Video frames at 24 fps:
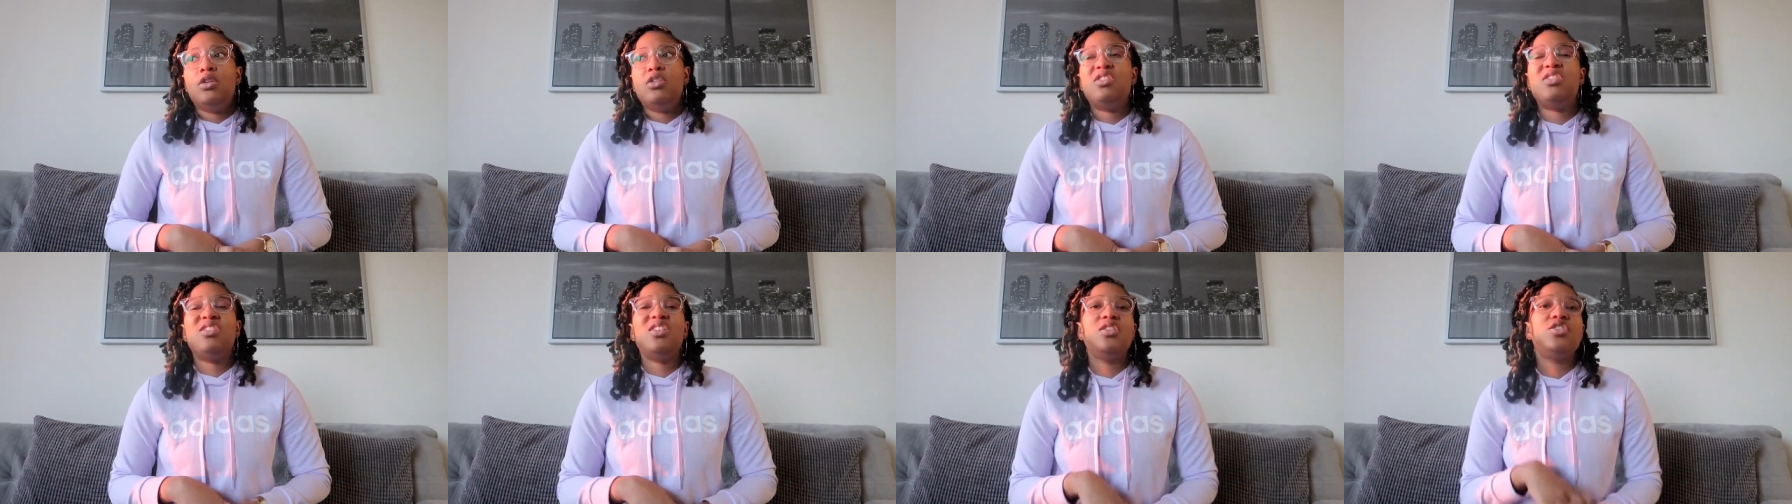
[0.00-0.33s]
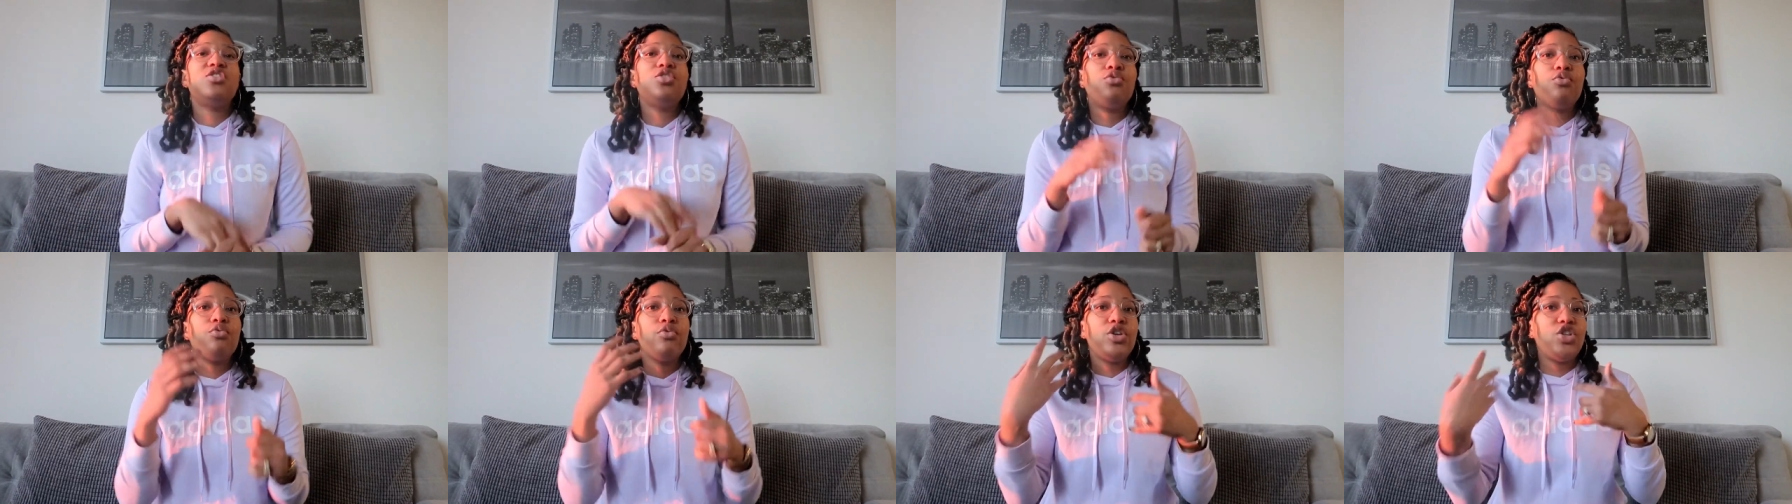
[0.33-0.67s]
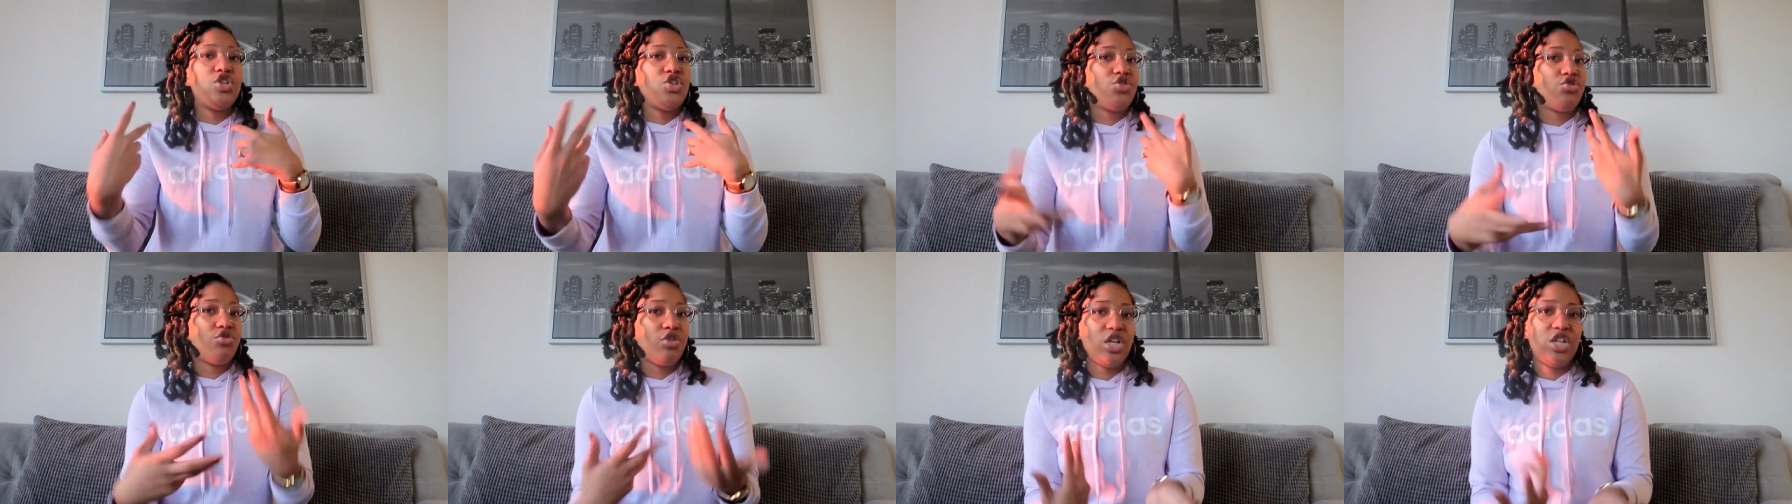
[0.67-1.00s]
certain
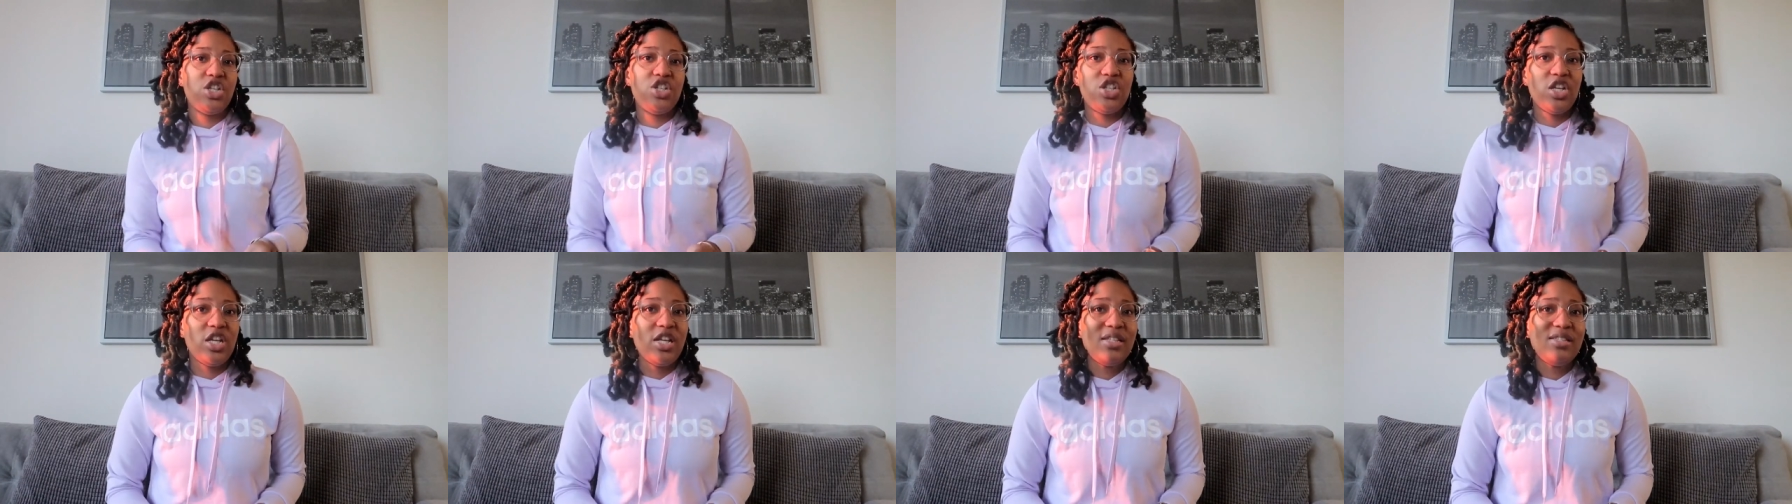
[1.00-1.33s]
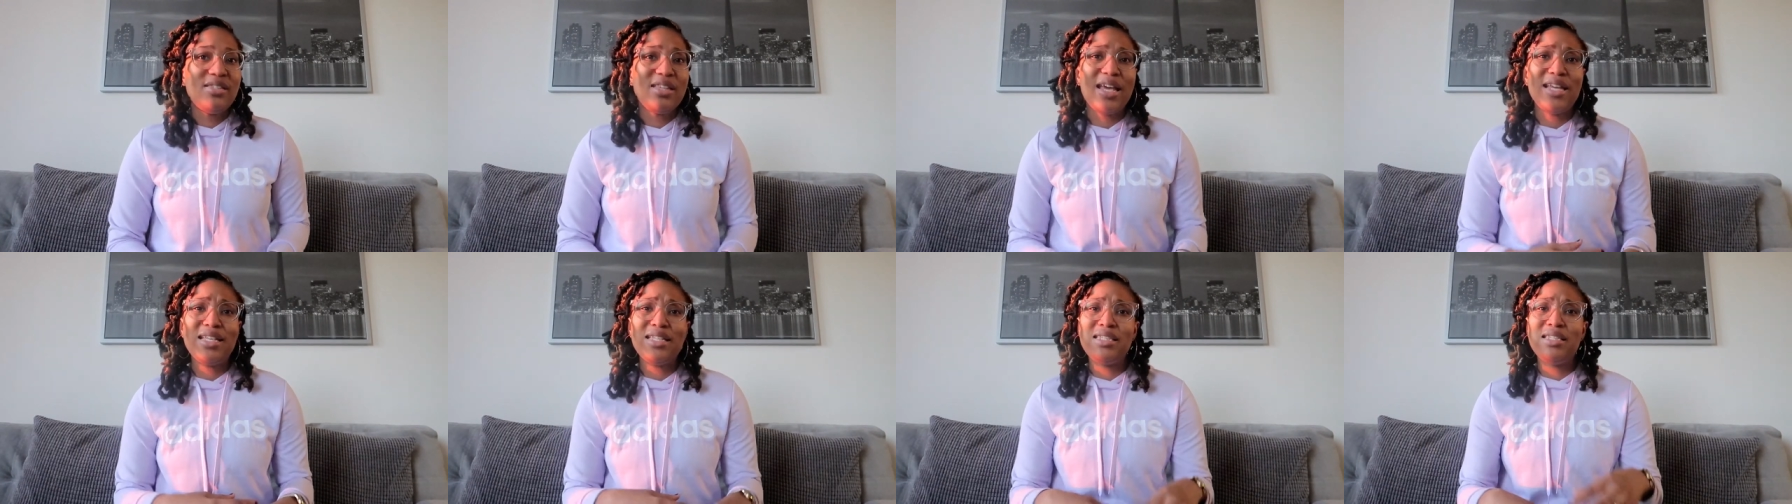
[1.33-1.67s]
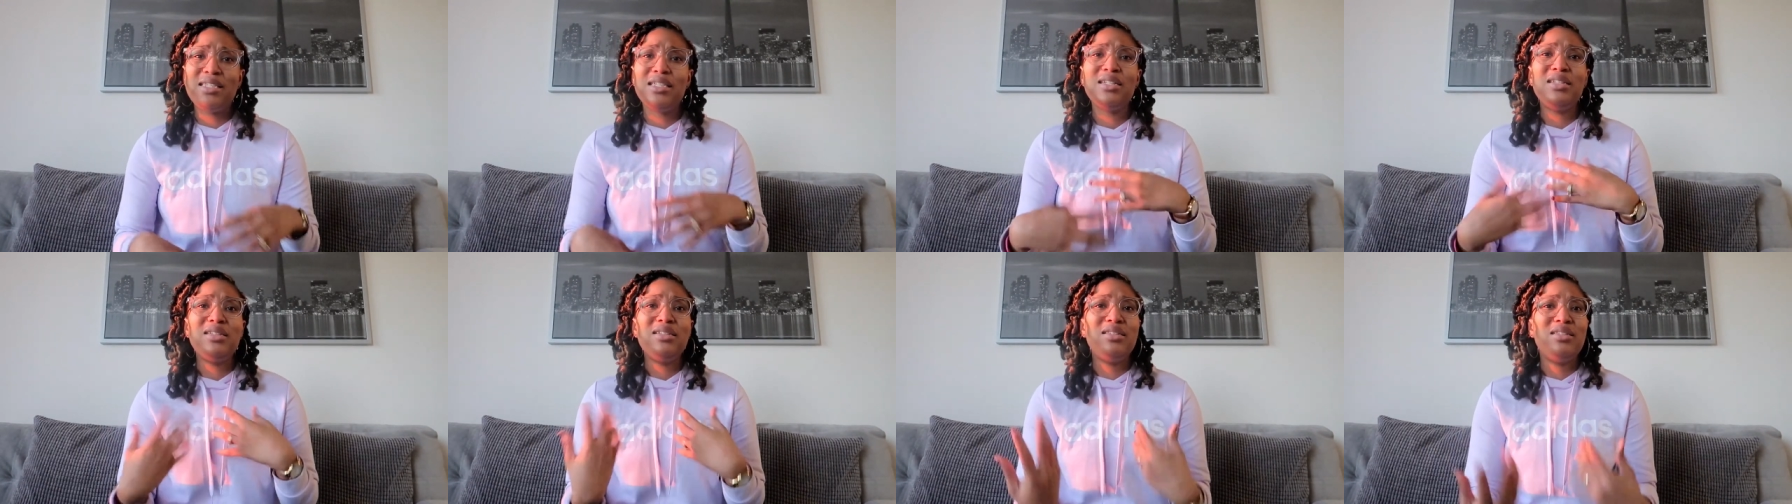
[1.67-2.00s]
restrictions i
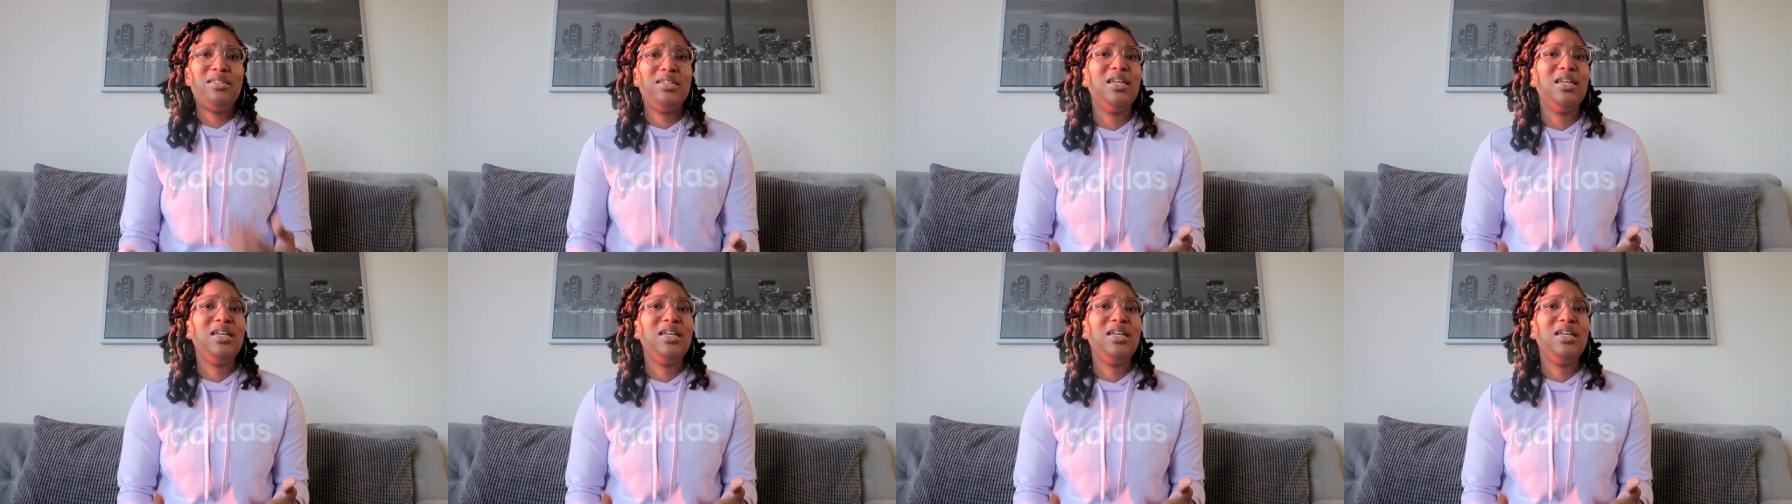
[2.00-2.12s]
still